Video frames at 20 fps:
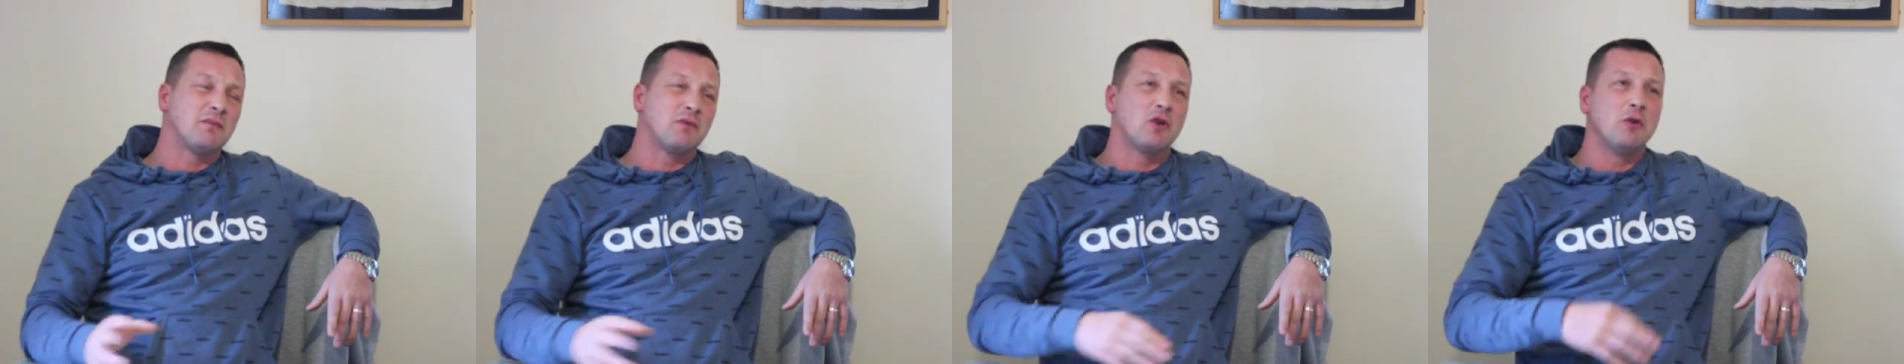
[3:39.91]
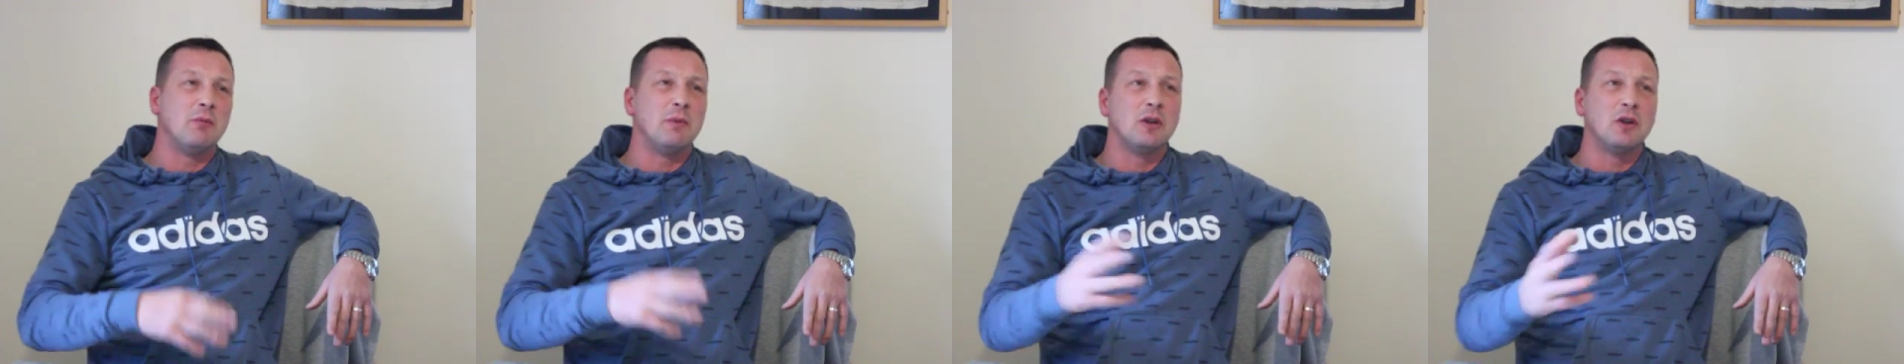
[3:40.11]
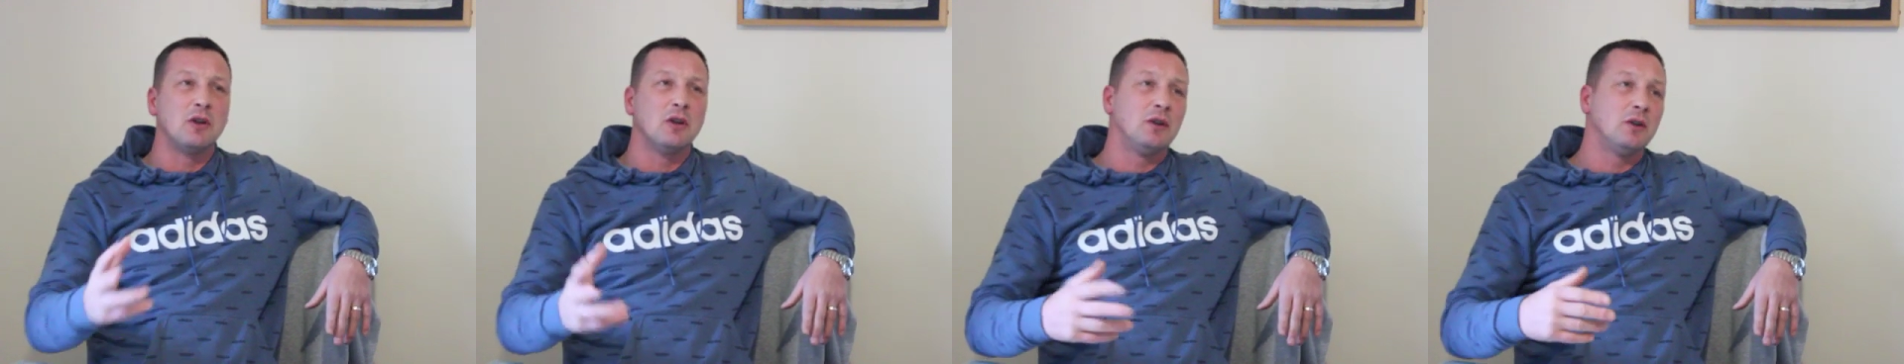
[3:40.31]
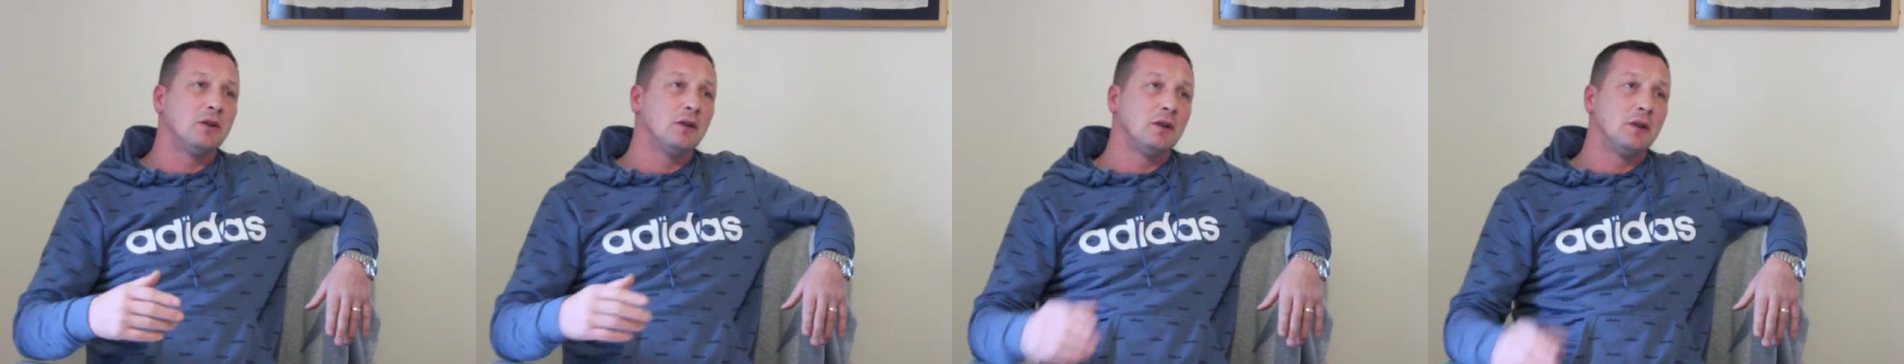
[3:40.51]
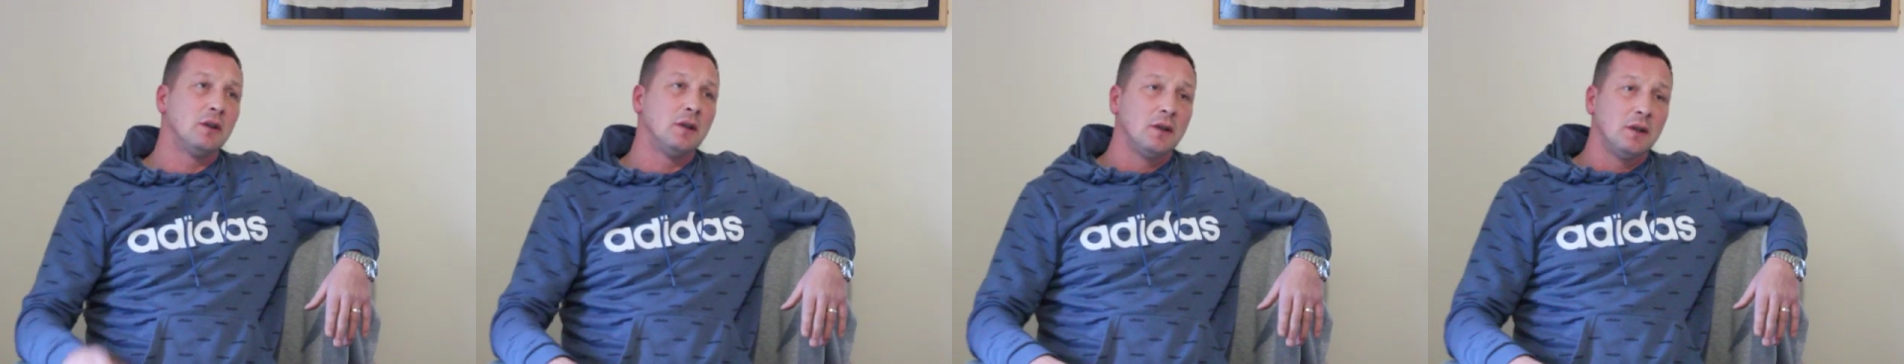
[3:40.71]
to come and go.
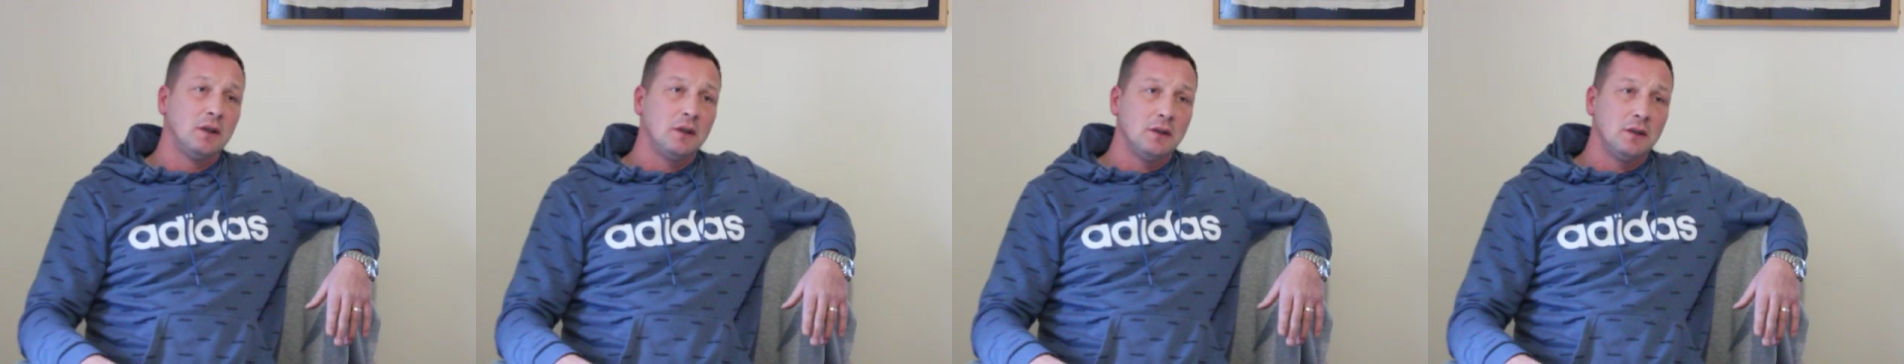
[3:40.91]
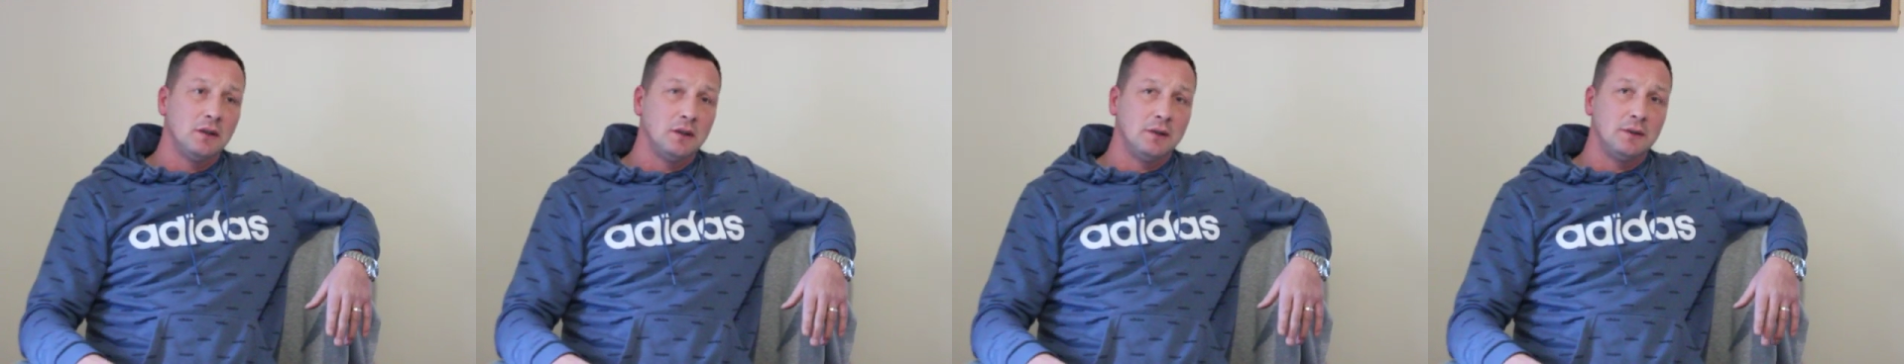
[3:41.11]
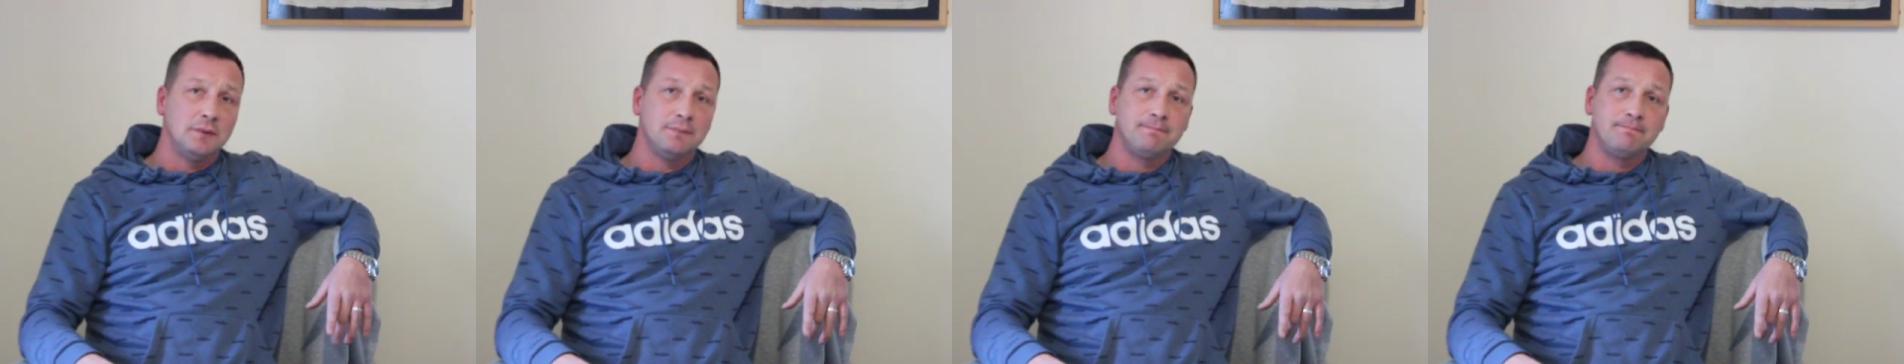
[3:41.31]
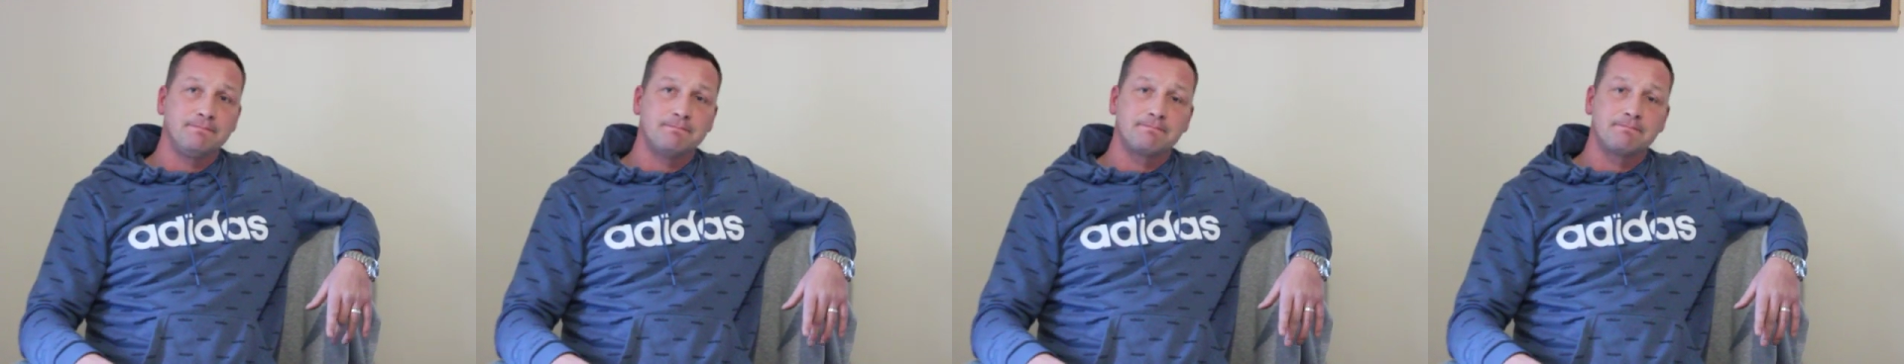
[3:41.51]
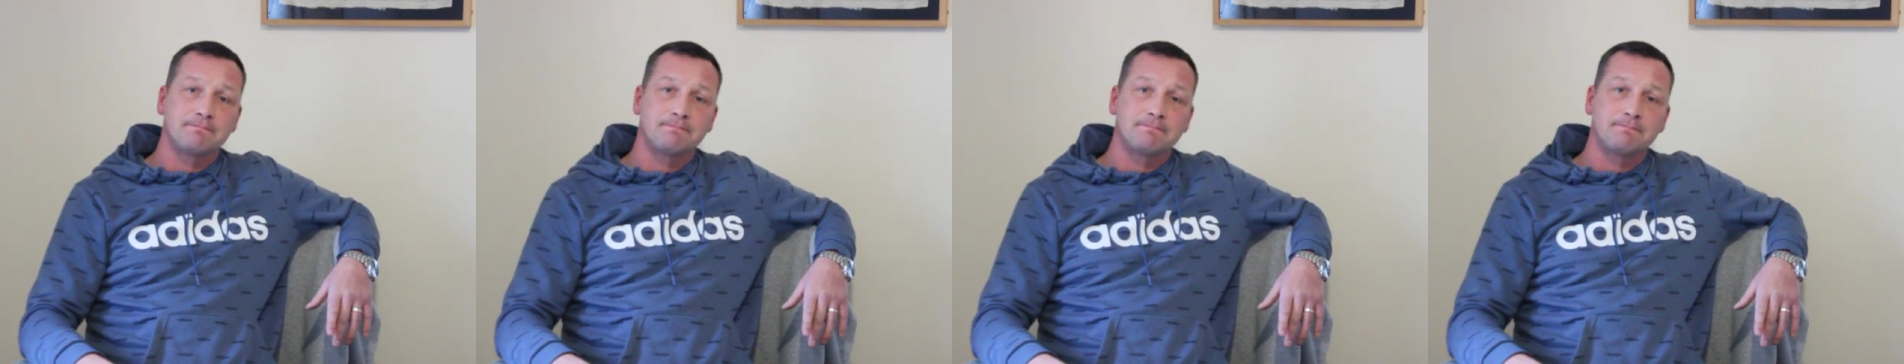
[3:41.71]
Um,
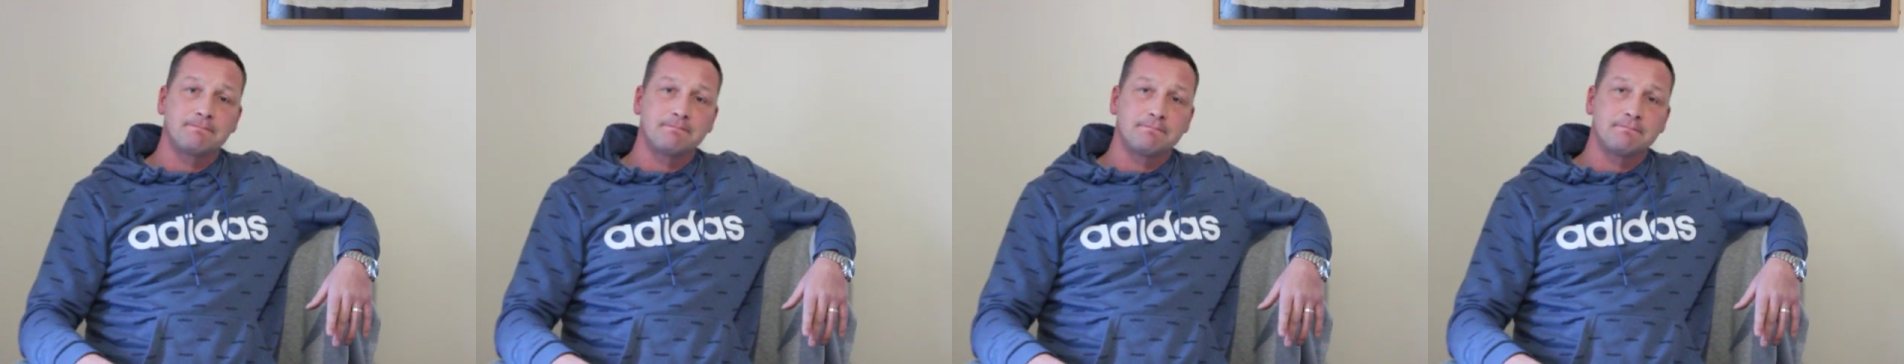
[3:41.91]
do